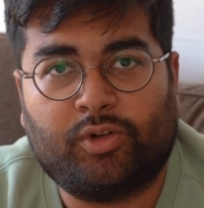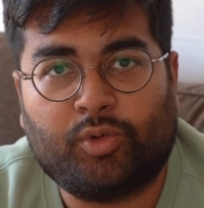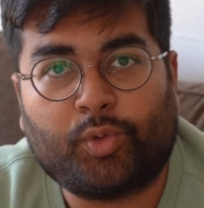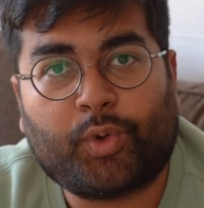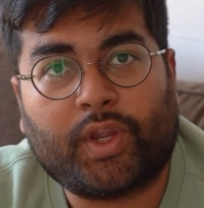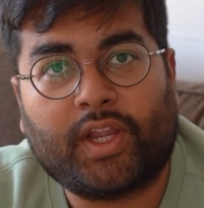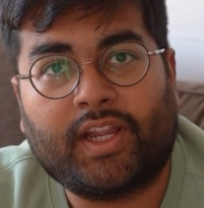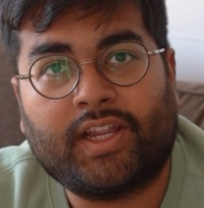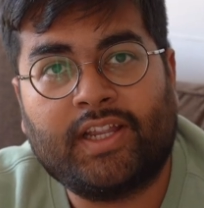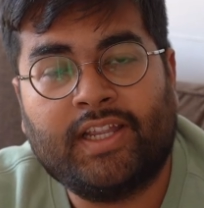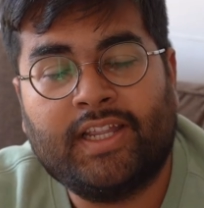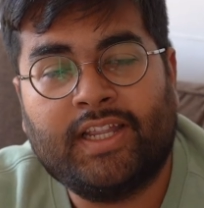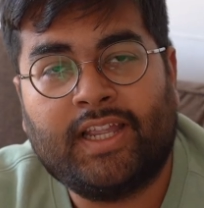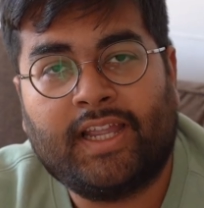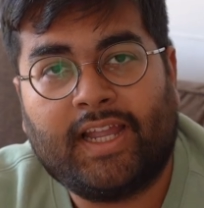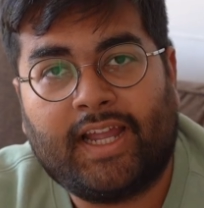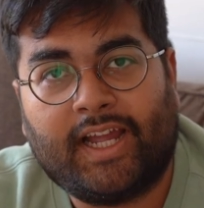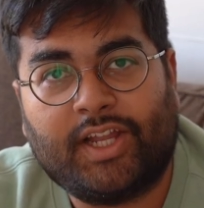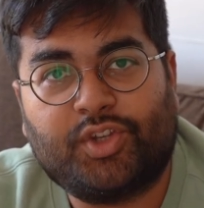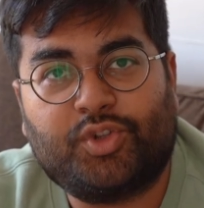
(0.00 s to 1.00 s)
looking
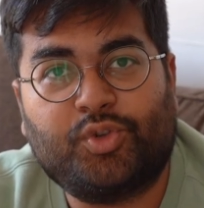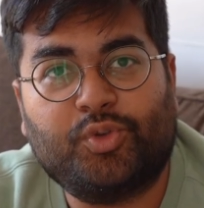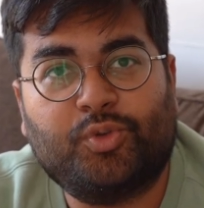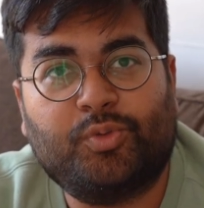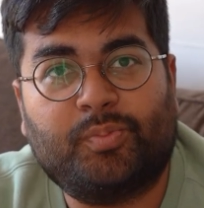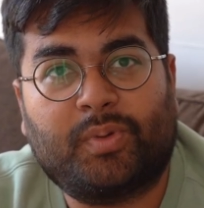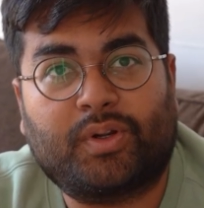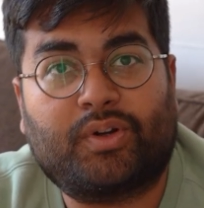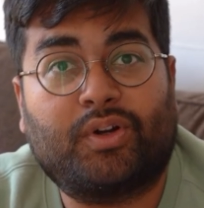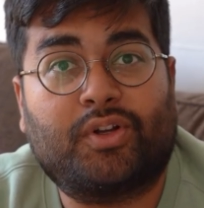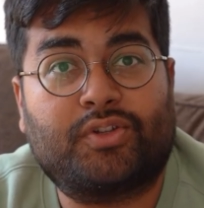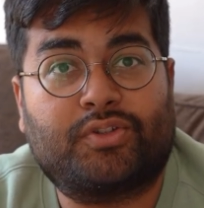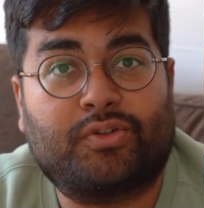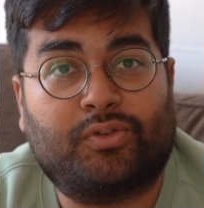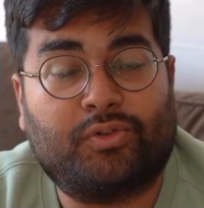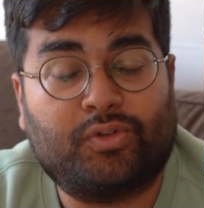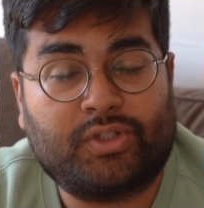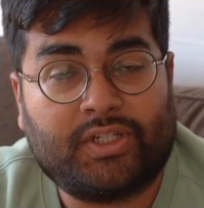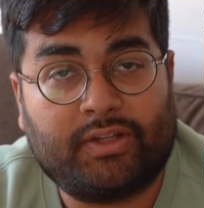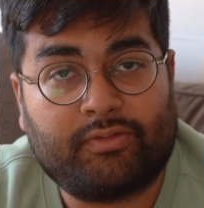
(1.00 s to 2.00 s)
at you because you
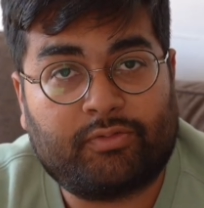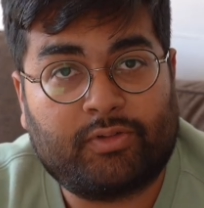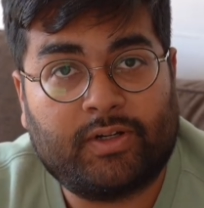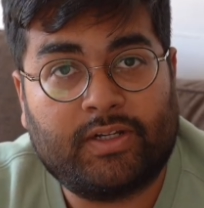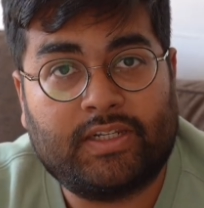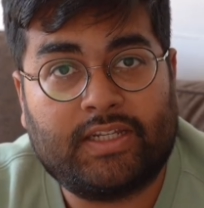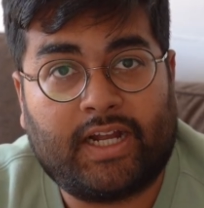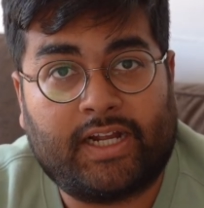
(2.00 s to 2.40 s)
look different.